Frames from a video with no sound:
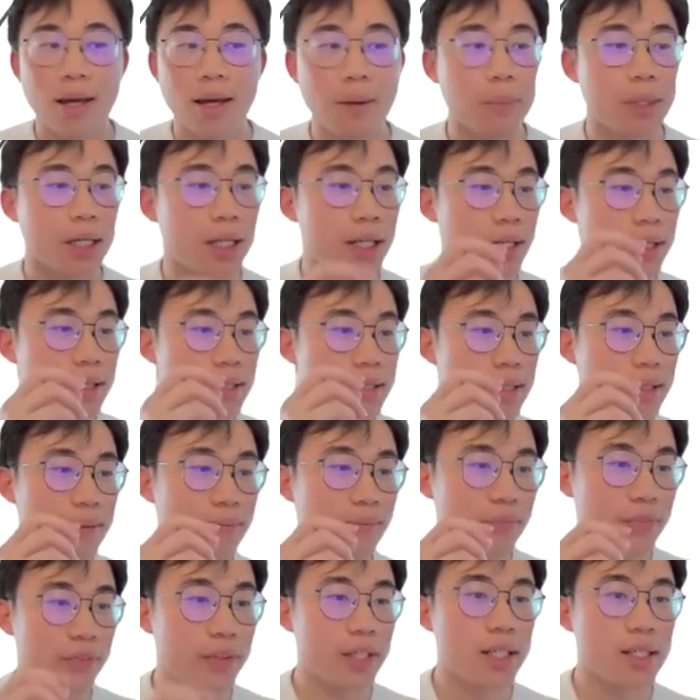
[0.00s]
And because
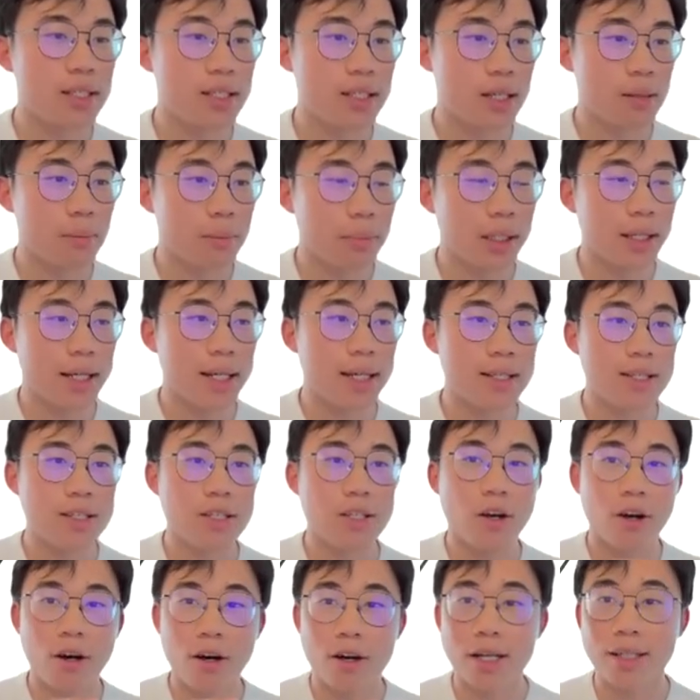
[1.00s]
these complaints
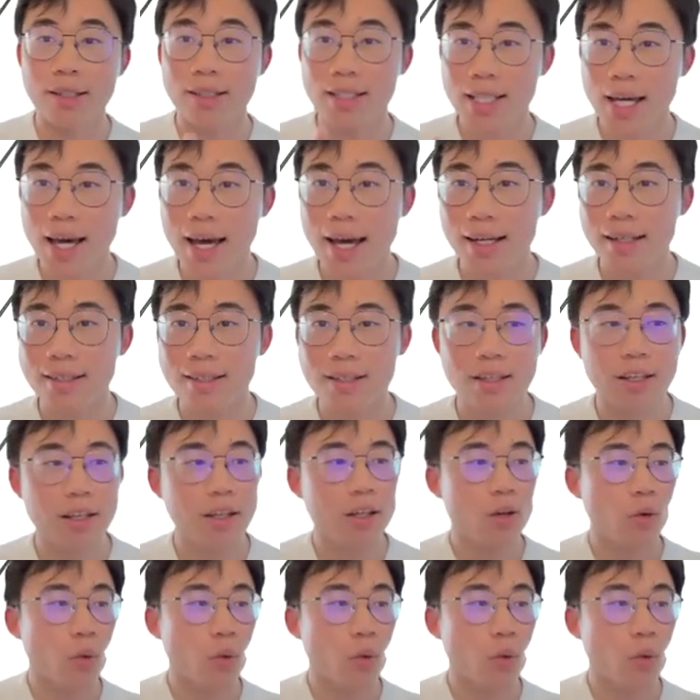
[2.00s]
are in text,